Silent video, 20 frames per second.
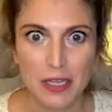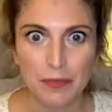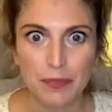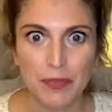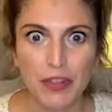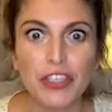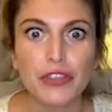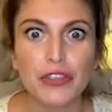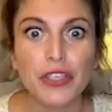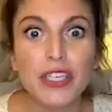
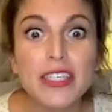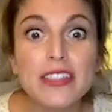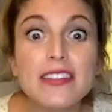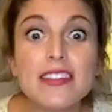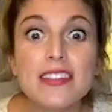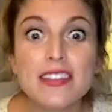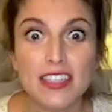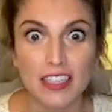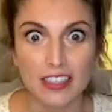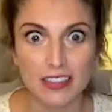Like, your
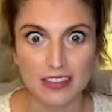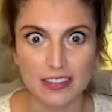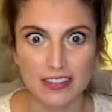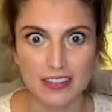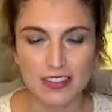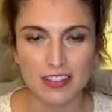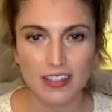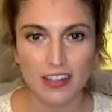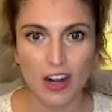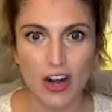
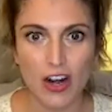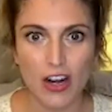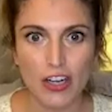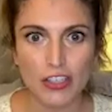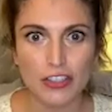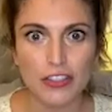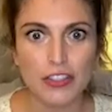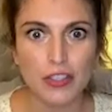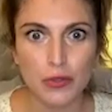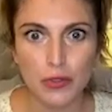instincts
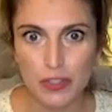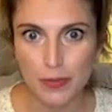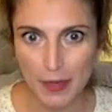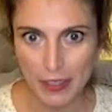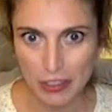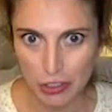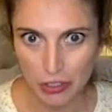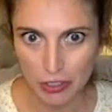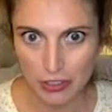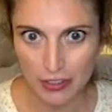are so
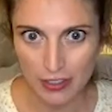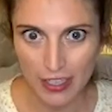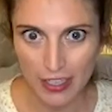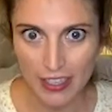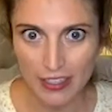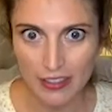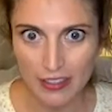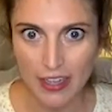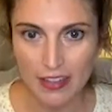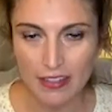special.
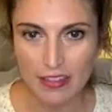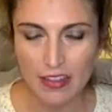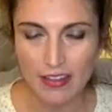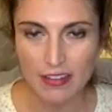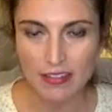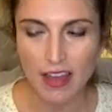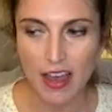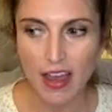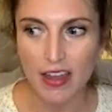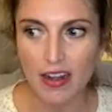And I think
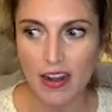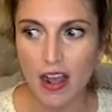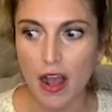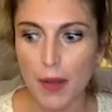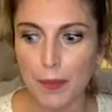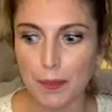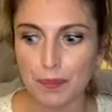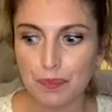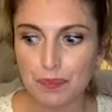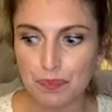that,
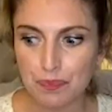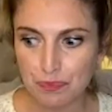um,